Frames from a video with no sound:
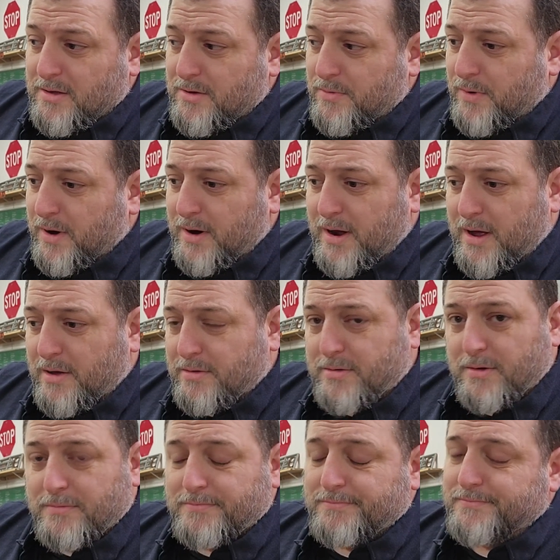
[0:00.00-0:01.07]
warehouse,
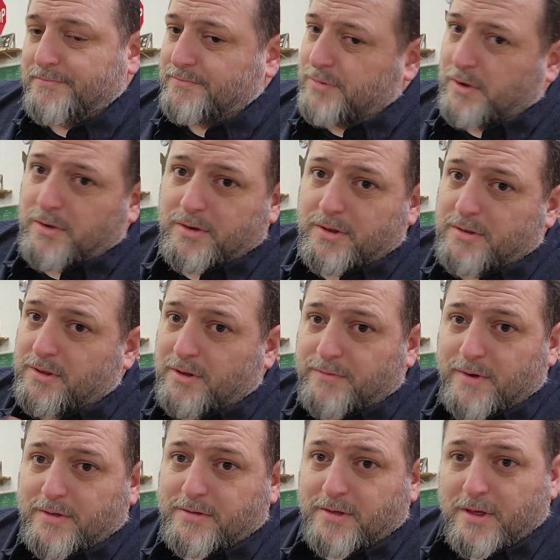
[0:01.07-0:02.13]
and well, you can see the
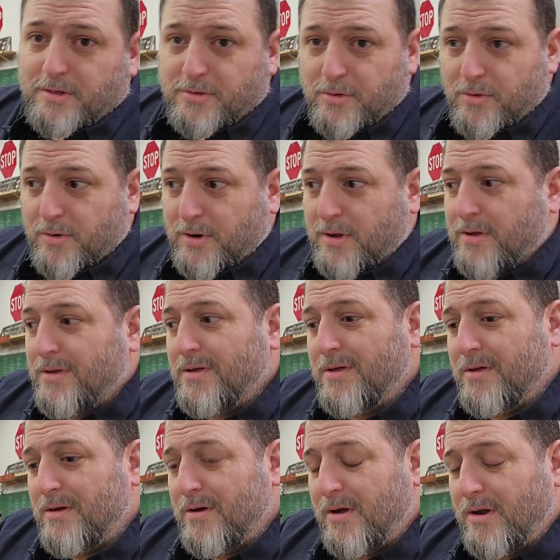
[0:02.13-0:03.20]
rest of that story
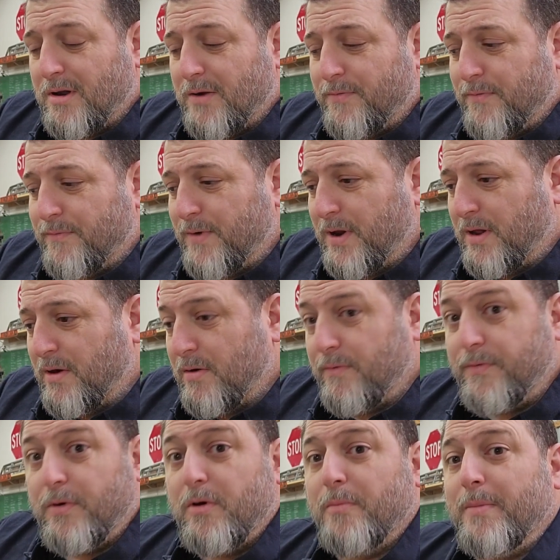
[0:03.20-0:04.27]
on a different video
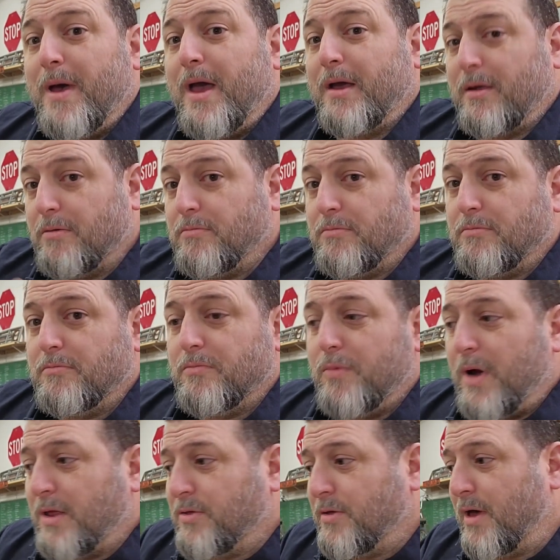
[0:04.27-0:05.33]
if you go back and
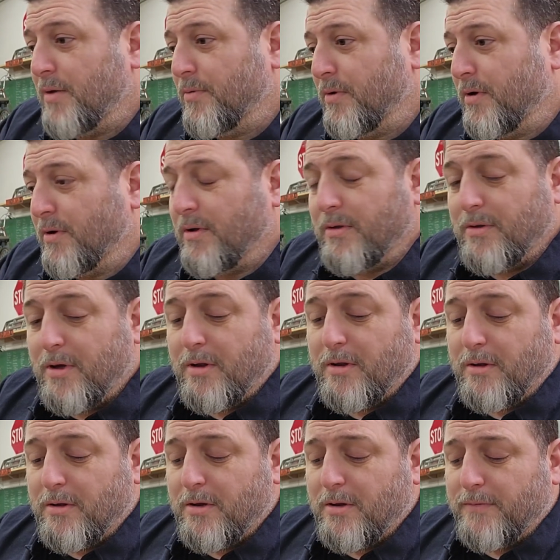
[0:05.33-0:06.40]
watch that one
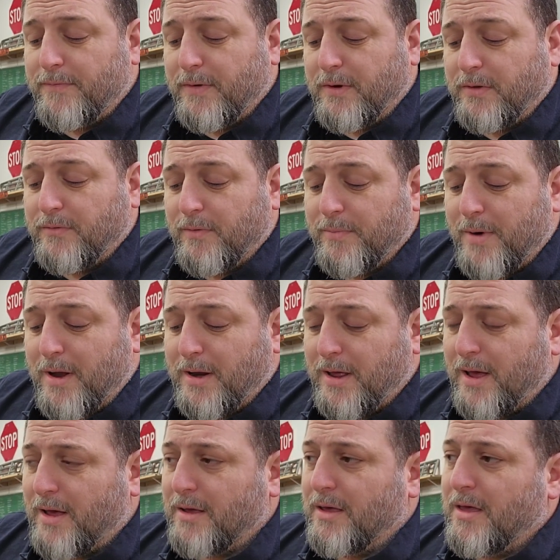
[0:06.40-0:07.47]
on the 53
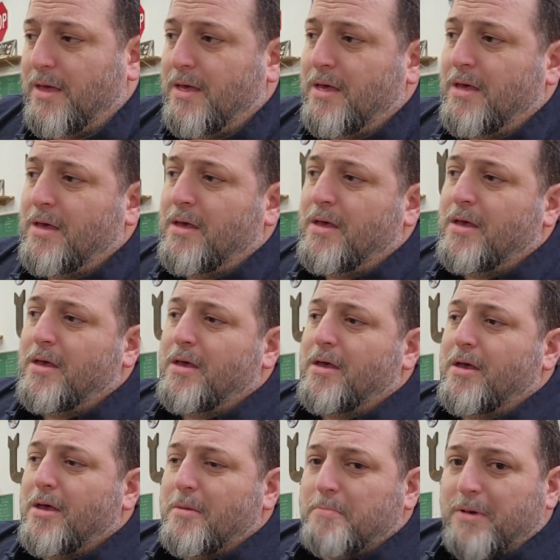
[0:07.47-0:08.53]
Pontiac.
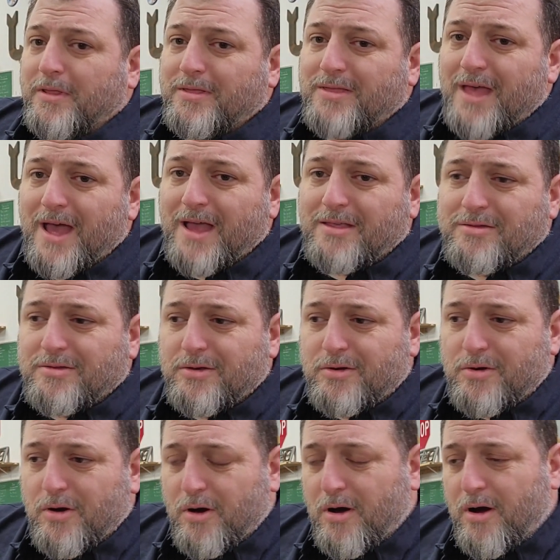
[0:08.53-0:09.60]
But that's the
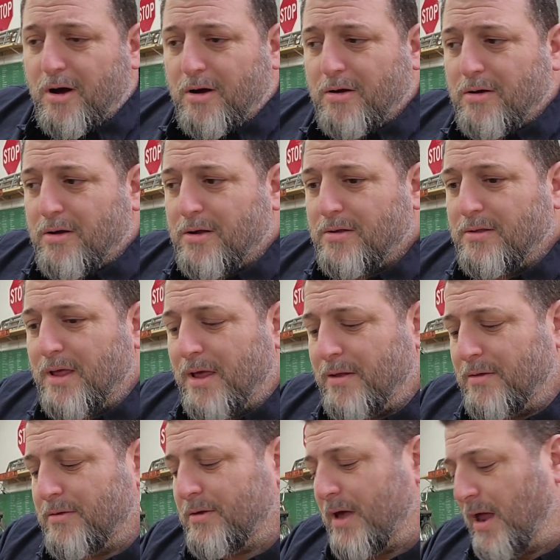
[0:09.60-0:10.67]
car
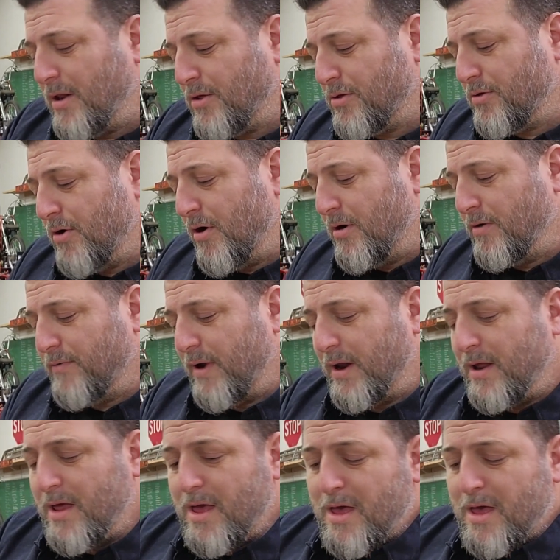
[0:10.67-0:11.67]
that's kind of started, right?